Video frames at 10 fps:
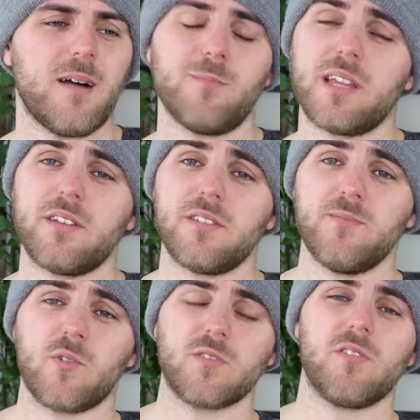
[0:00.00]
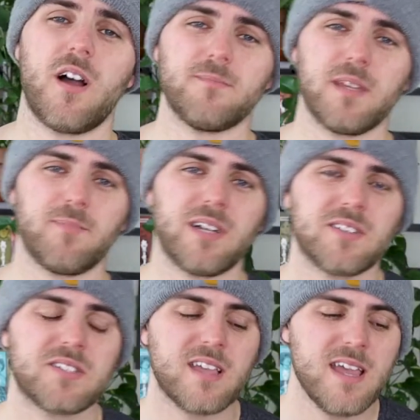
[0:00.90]
Blade of the Immortal
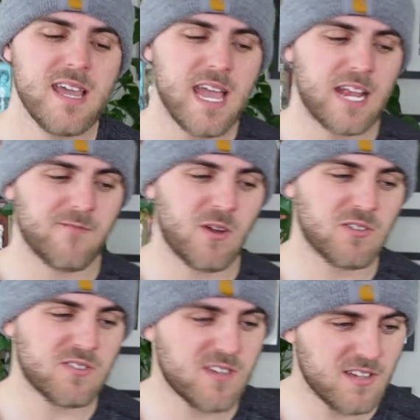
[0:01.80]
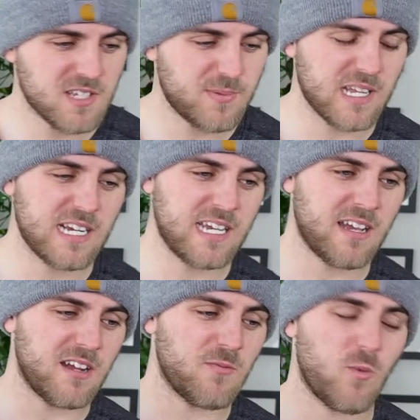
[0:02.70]
Omnibus. And I'm also contemplating
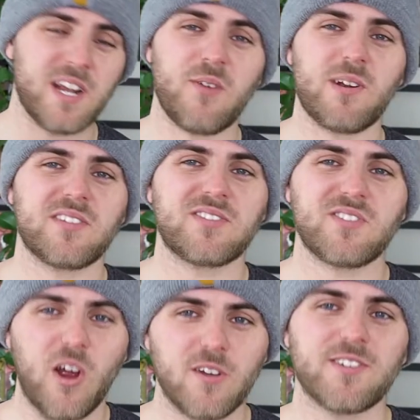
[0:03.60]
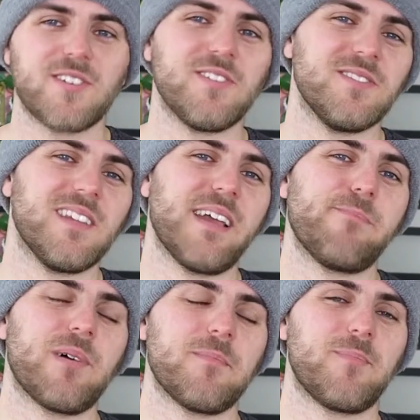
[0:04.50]
on when I want to start
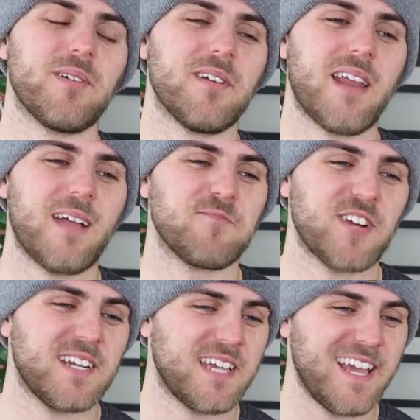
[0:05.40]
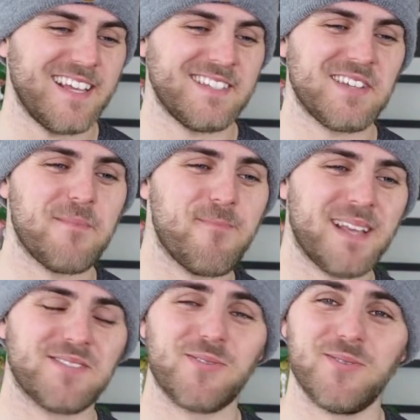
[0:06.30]
Goodnight Pun Pun. I'm trying to get into the
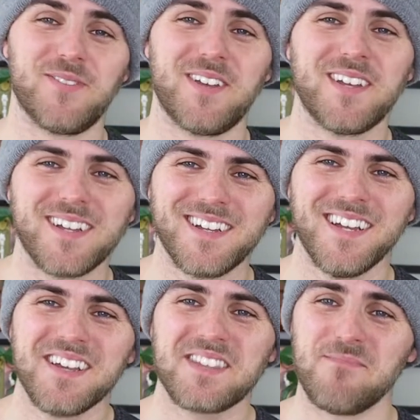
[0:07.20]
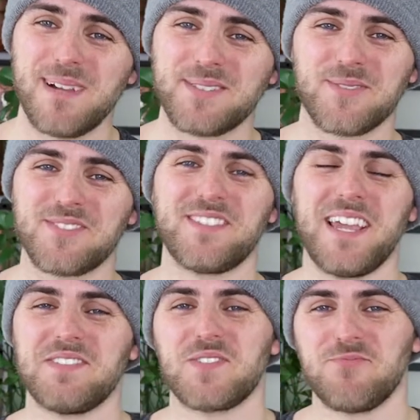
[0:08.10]
mental
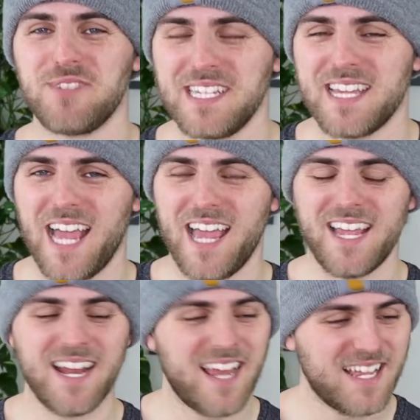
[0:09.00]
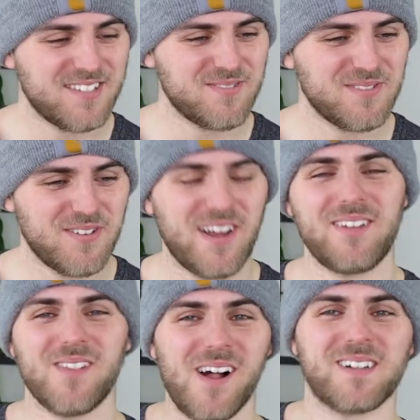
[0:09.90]
state to read that, and I don't know
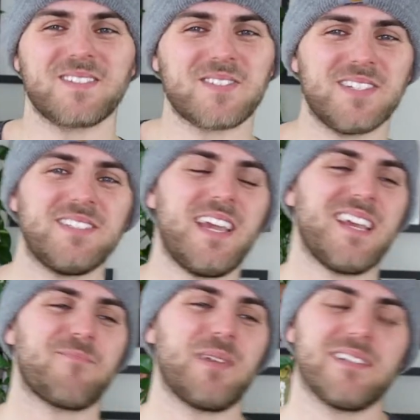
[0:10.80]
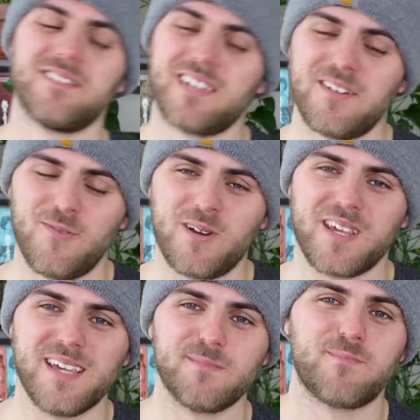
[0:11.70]
how long it's going to take because I don't want to
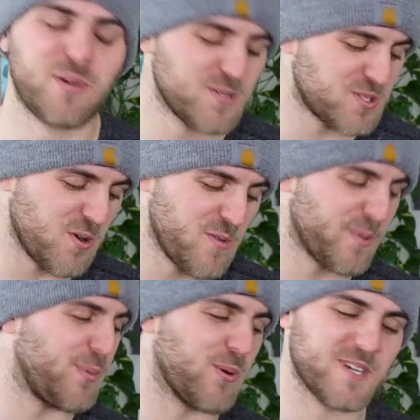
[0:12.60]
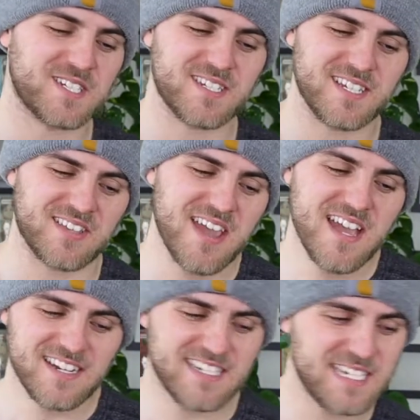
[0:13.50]
get pushed overboard into
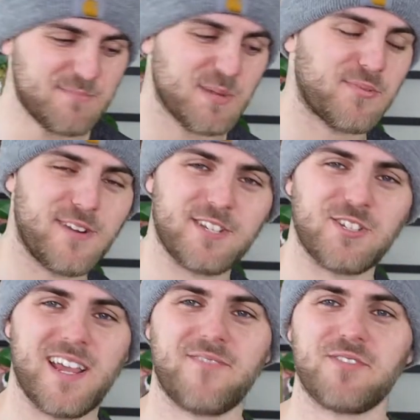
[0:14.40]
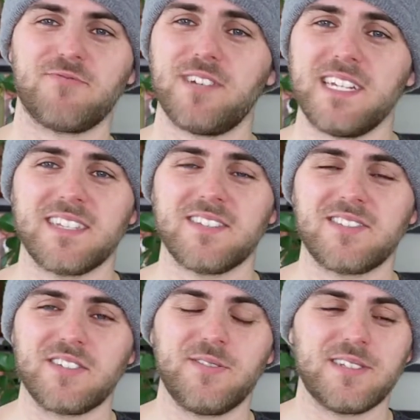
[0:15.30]
this deep depression after reading this
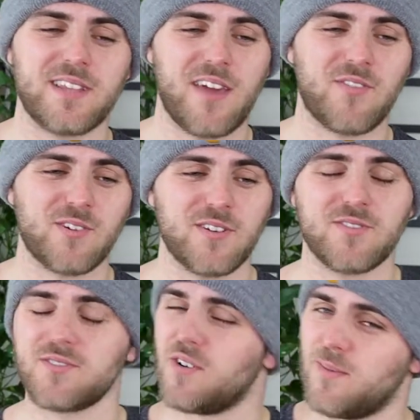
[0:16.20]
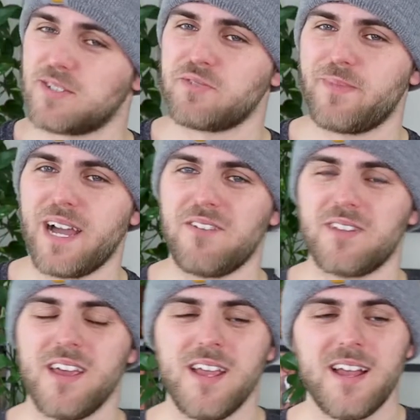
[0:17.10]
series that I've heard so much
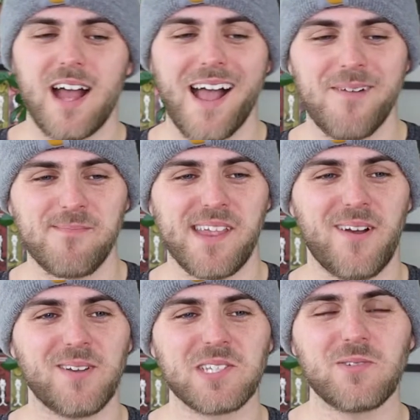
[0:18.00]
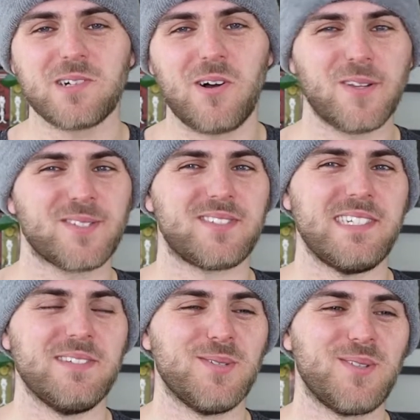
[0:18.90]
about. They also are all
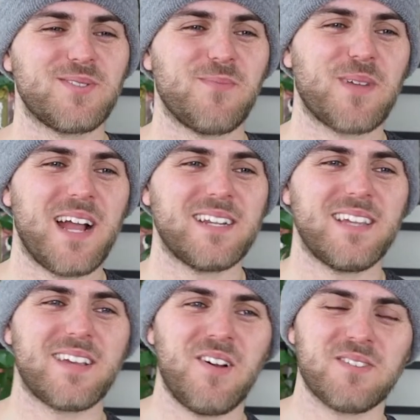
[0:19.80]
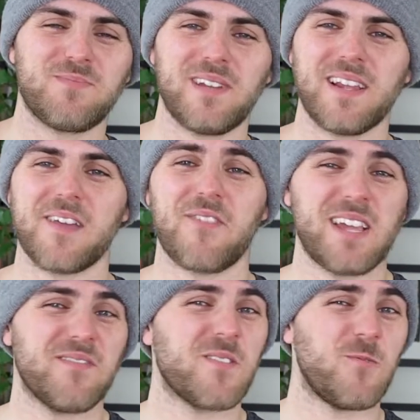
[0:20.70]
sealed, so I'm kind of like contemplating if
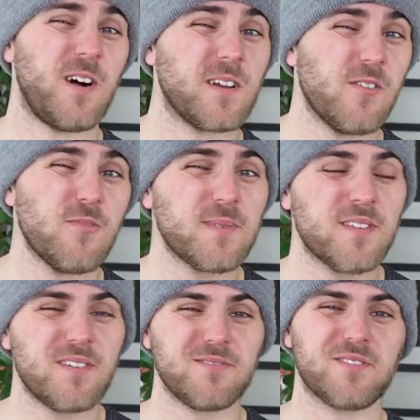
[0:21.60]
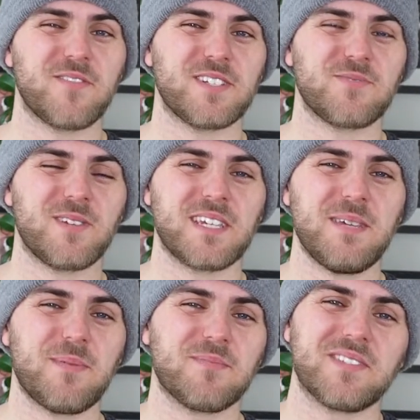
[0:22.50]
I even want to open those or if I just want to
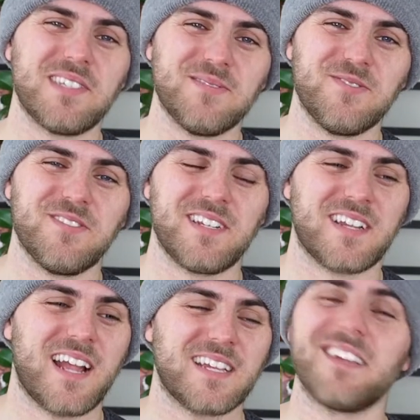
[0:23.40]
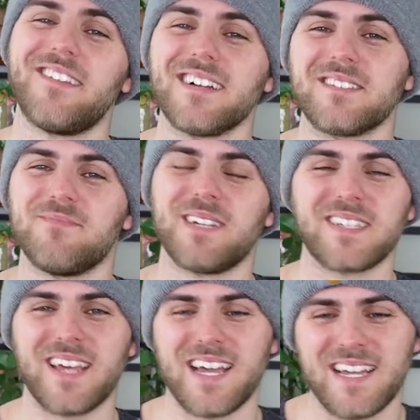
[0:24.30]
keep them sealed and kind of collect them
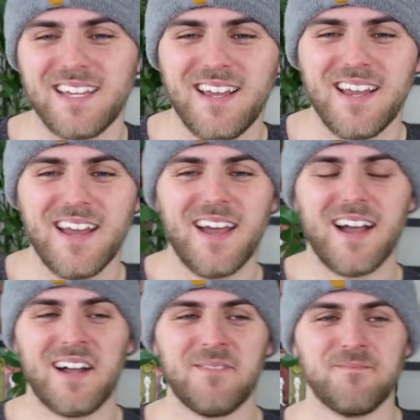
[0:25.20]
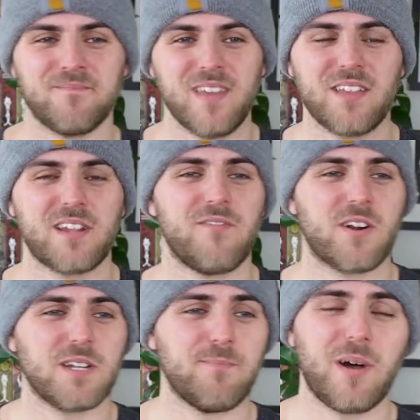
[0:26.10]
like that. Now that I've
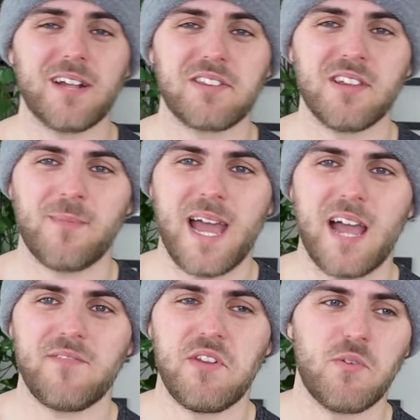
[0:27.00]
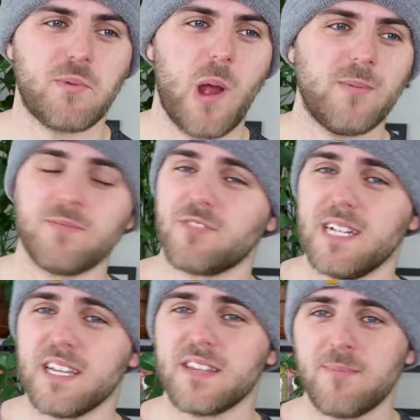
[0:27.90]
already bought them, I have no problem
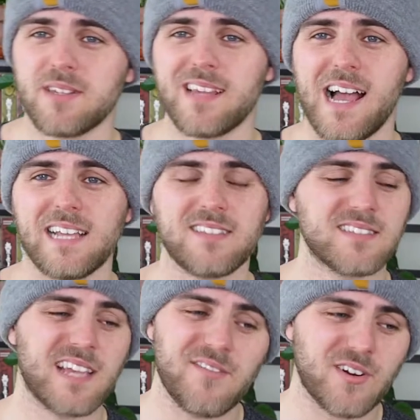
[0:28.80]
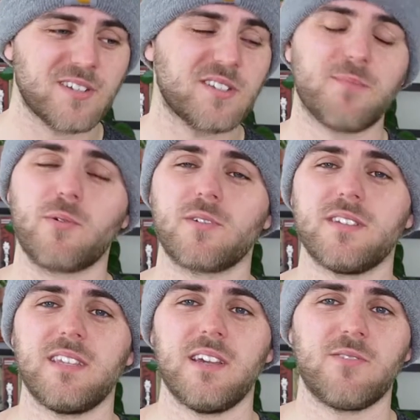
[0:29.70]
reading them online since I've already
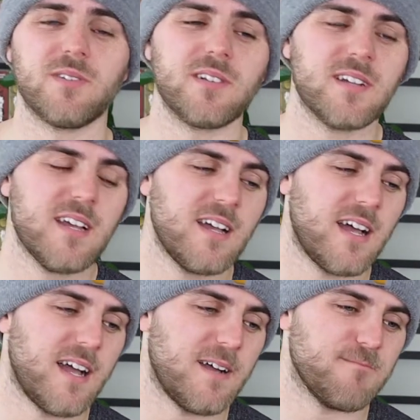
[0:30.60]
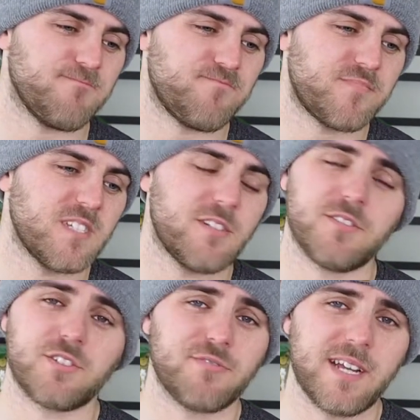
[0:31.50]
supported the owner or
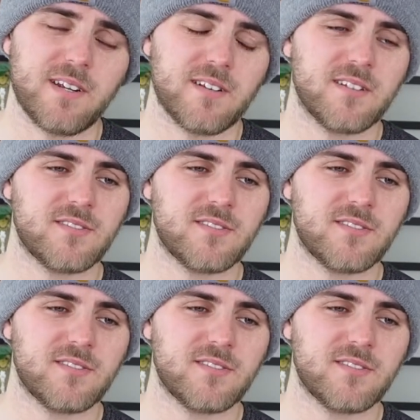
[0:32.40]
the creator.